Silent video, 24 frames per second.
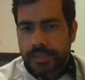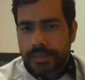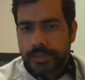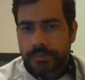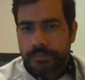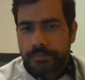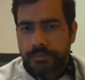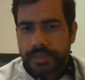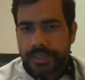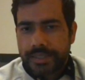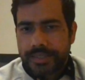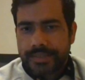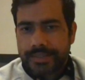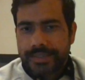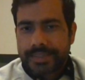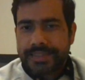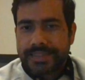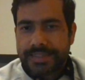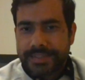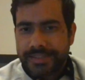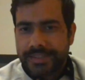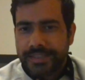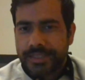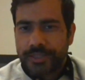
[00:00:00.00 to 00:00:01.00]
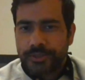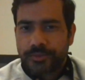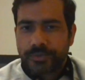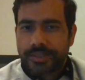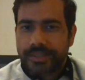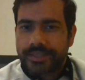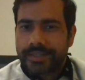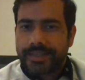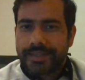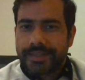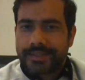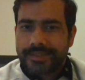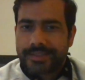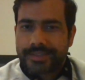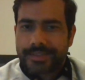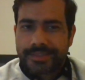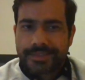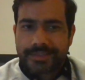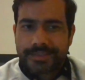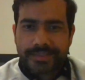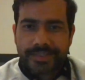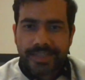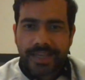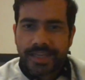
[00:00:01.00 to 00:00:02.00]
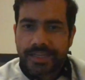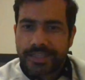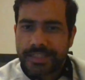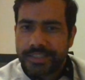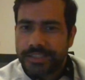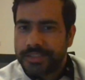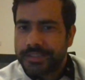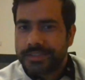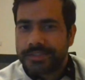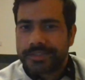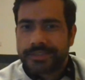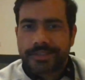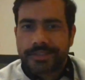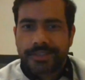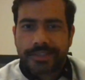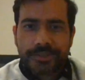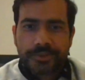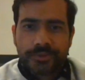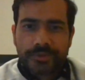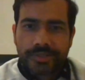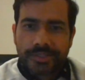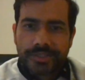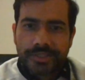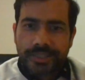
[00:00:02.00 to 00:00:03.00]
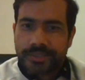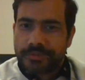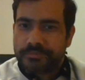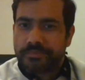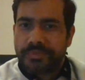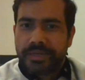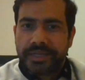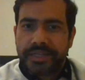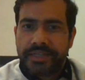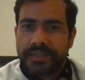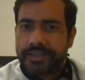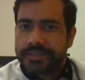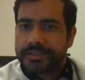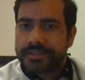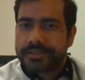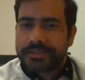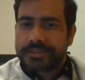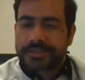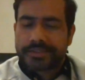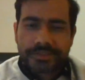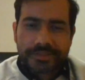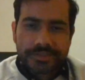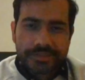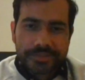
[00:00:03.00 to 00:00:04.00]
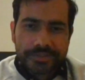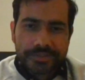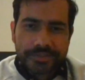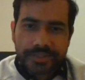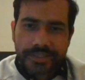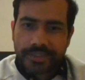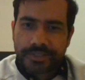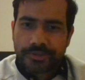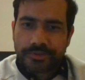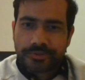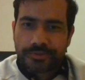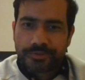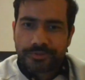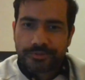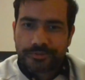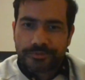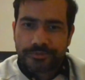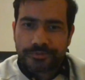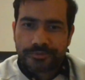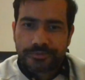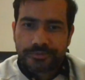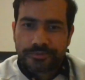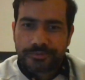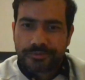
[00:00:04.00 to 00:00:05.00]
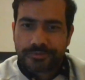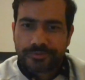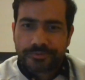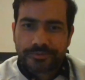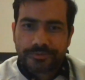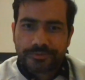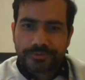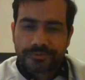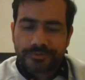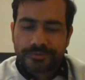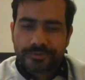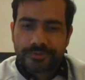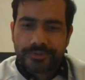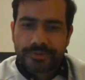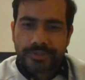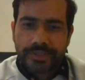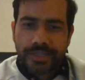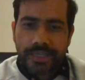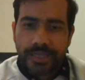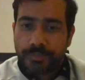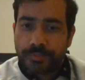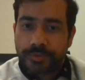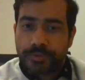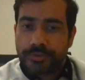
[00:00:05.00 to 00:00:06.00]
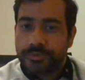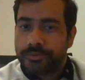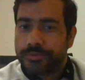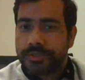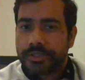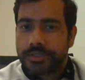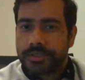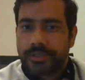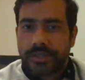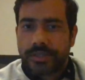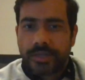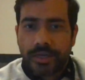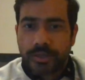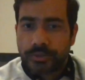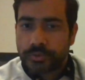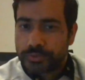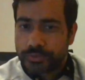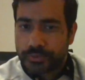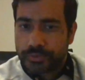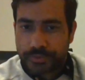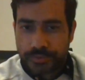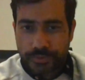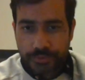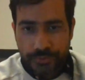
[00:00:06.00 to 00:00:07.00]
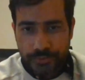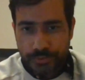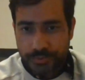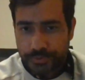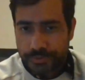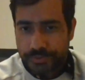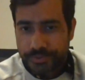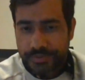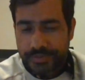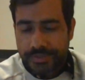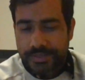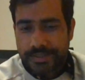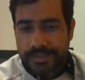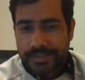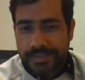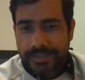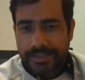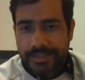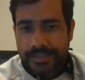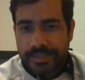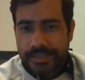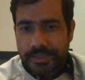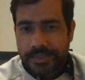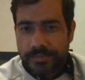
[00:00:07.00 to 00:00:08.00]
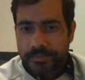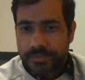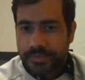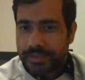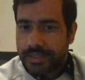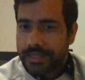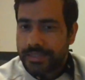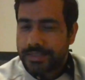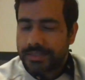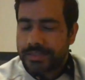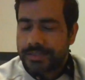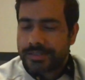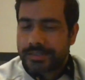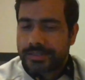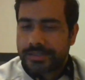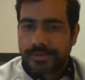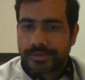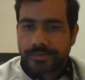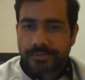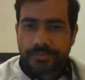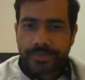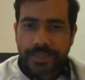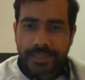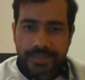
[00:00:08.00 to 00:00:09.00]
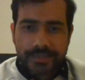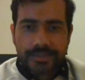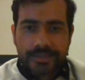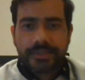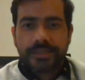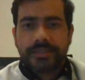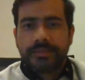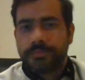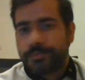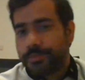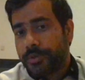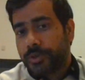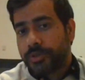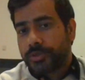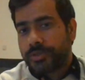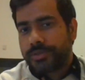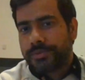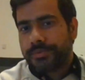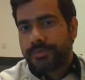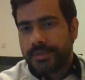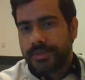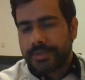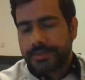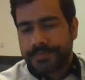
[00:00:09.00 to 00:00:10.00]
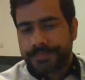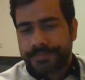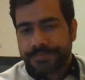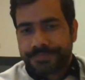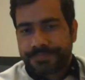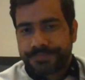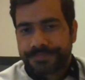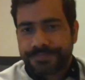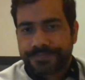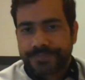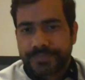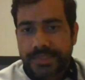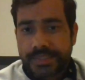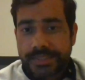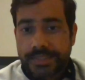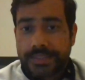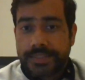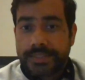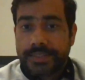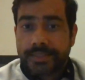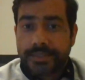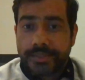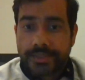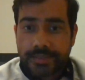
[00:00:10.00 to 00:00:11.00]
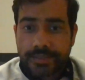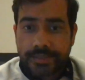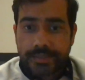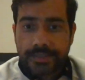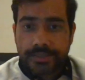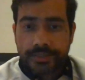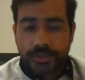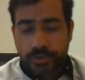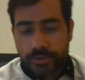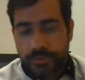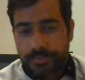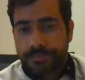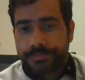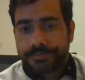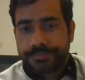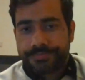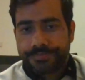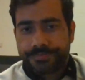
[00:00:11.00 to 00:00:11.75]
But in India you can get nannies and you can get maids, right, to help you with household chores. But that's practically impossible in Europe.